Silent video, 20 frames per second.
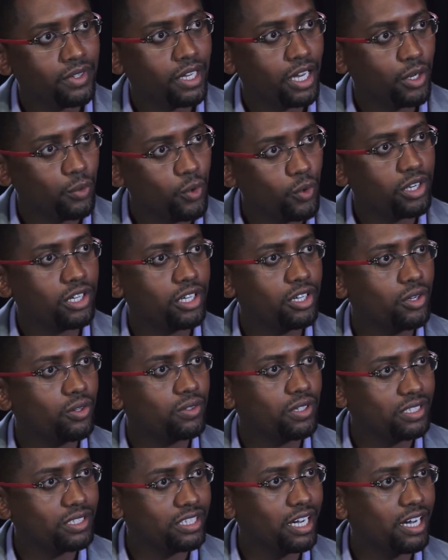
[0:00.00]
and working
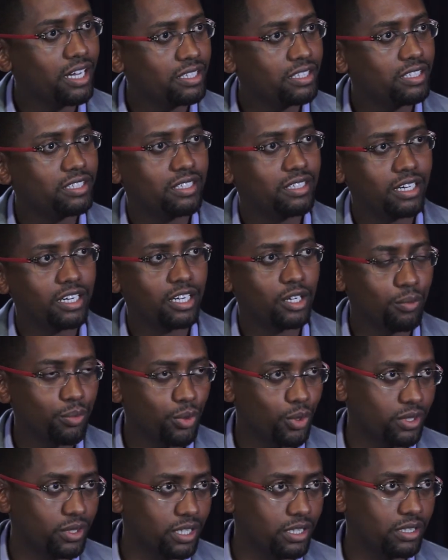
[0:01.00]
on the challenges that are
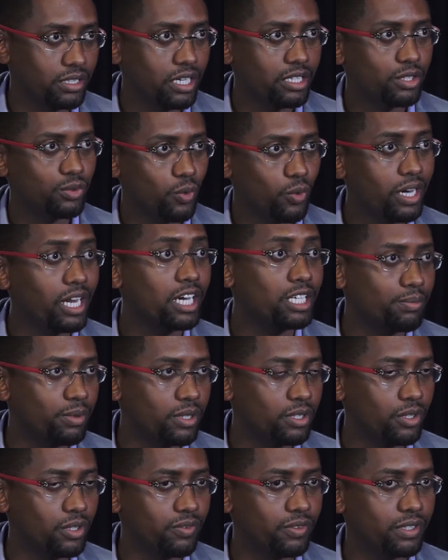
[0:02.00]
important. That's one
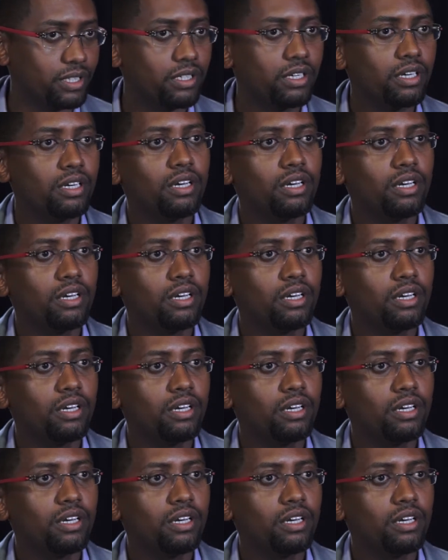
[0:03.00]
aspect of it.